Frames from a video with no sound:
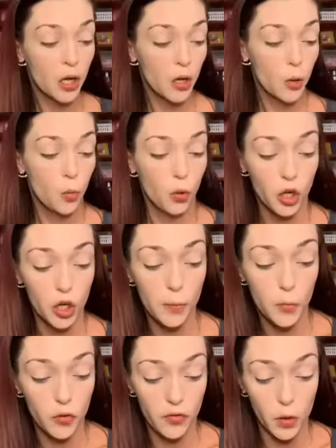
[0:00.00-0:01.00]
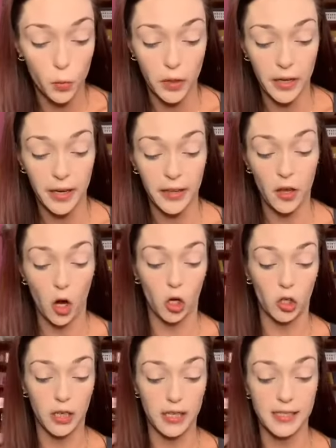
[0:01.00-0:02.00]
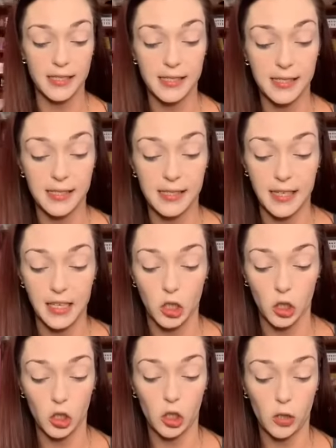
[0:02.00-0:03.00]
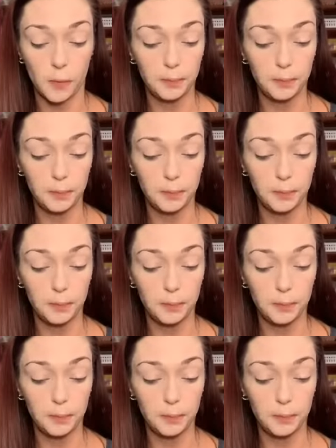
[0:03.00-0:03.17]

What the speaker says: We're gonna move in with our concealer.